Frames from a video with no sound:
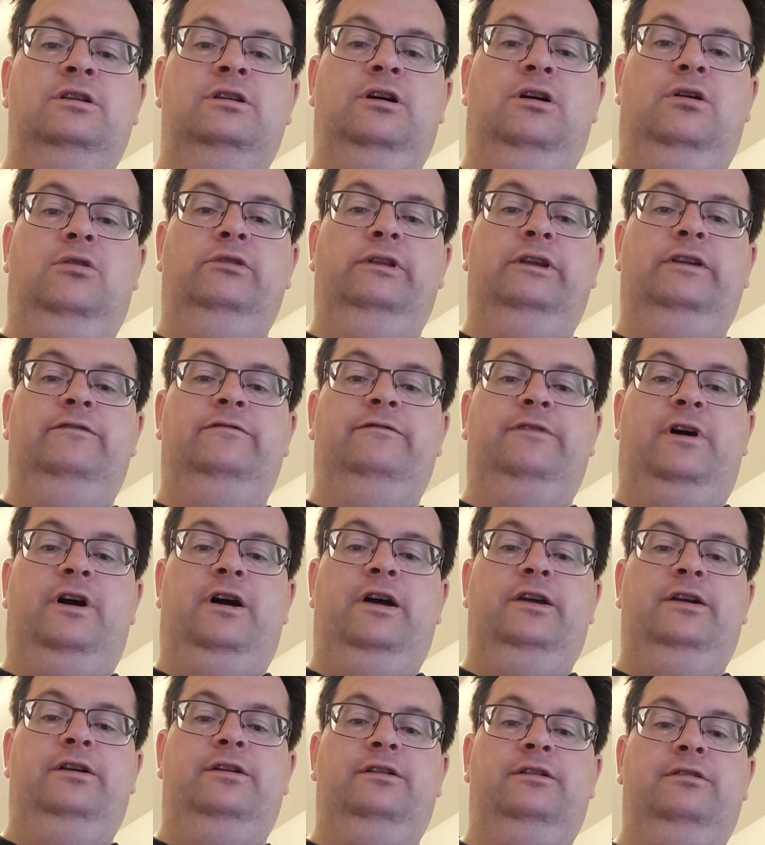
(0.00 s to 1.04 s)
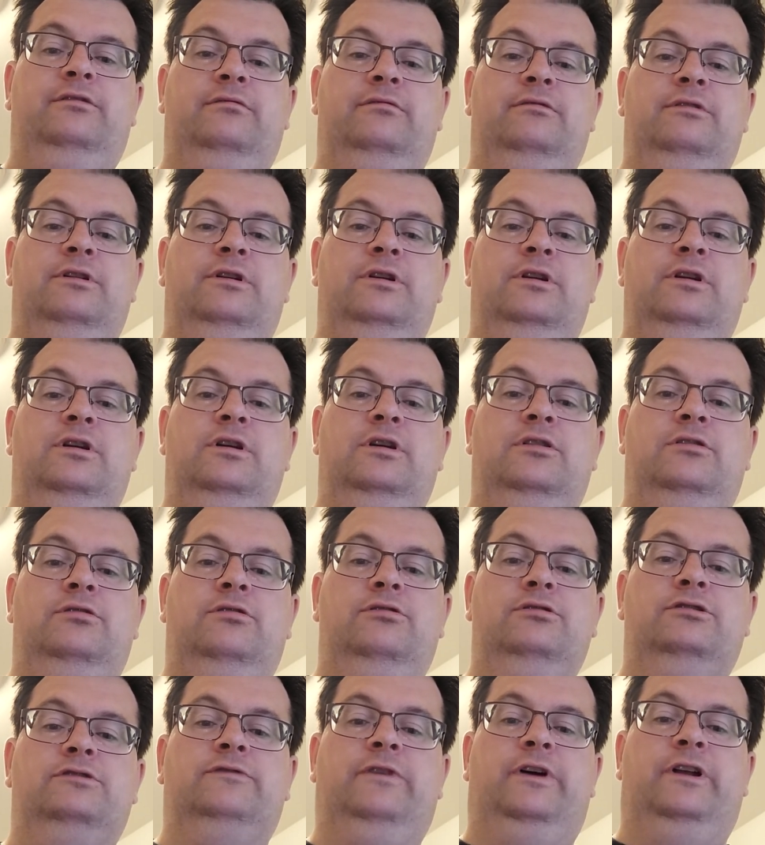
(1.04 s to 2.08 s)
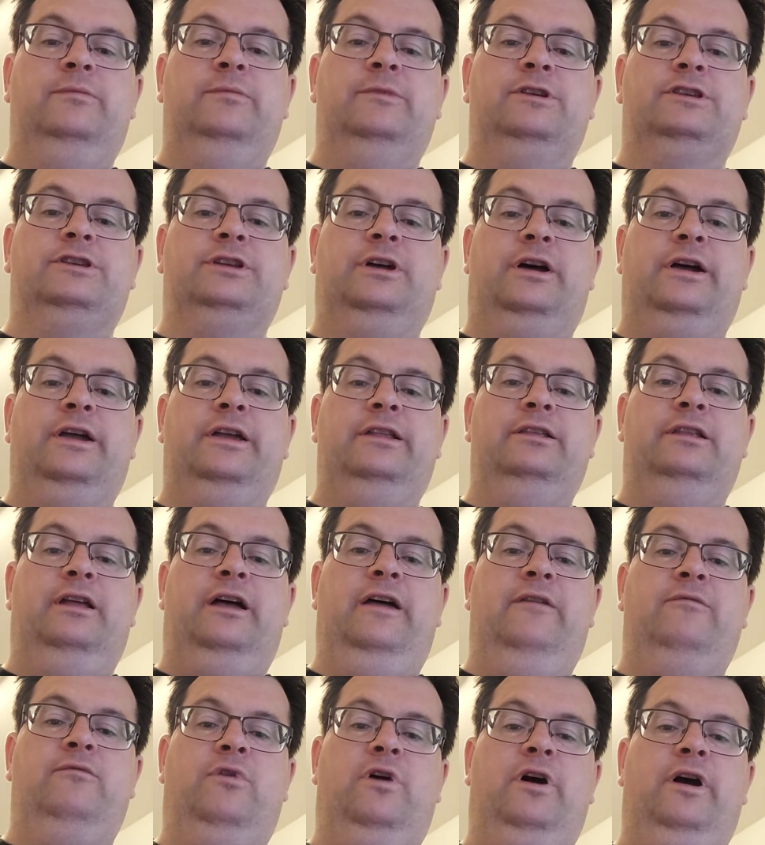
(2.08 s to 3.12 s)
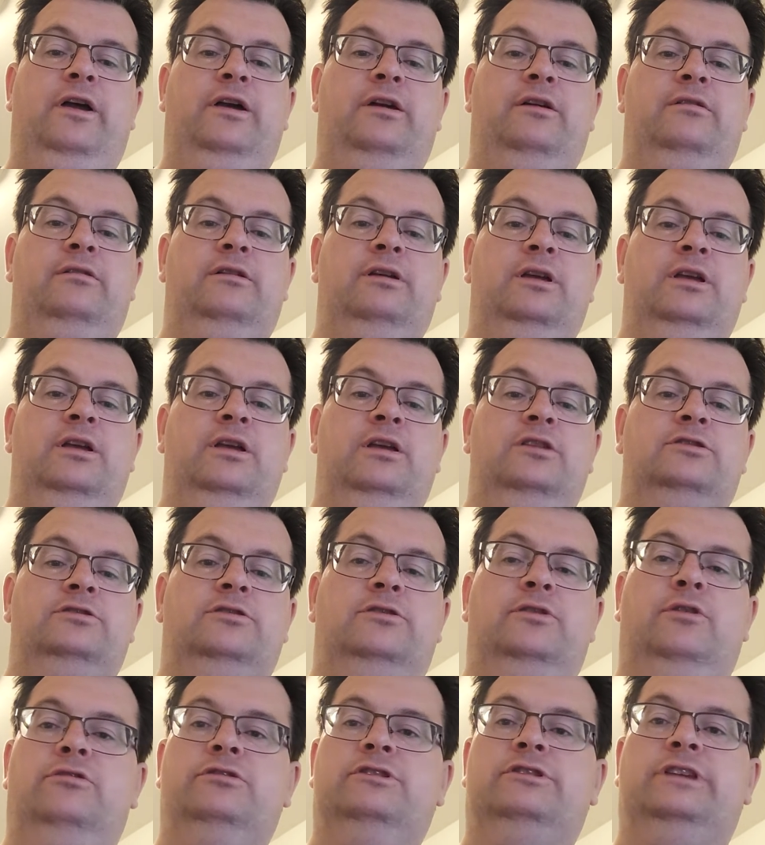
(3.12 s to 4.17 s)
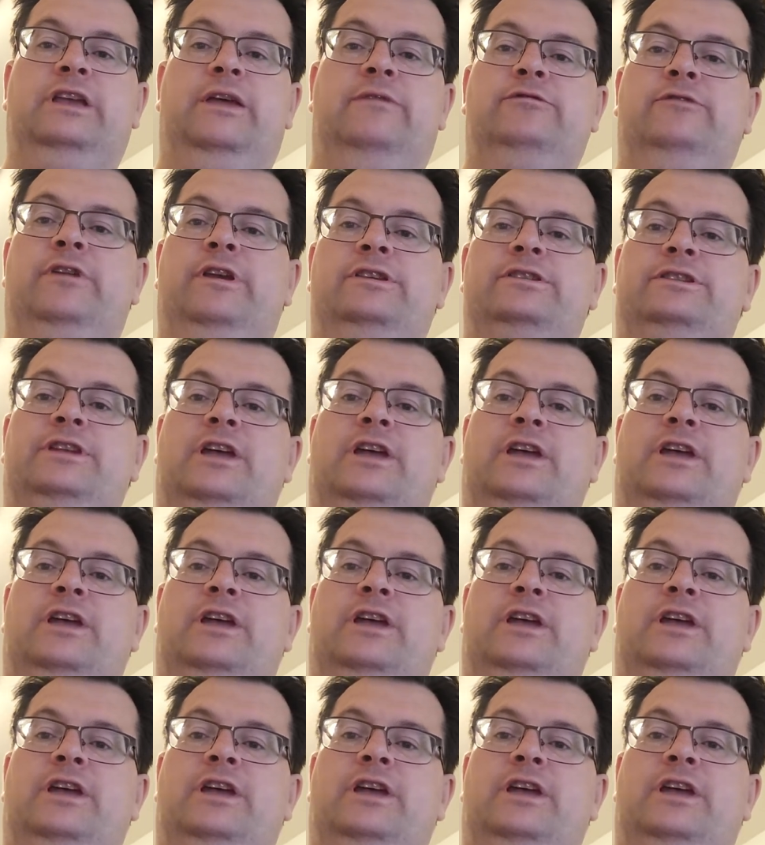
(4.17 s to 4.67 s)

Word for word: Holy Fire, Crucified Messiah, Live Wire. So those seven or eight